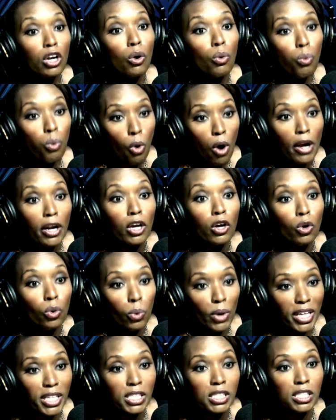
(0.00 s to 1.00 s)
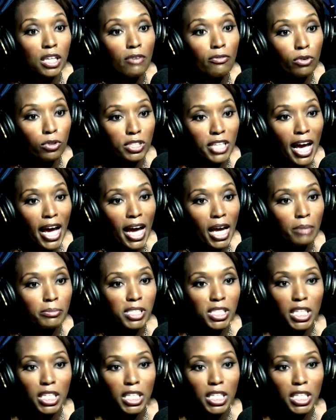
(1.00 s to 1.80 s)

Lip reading: to want to quit several times.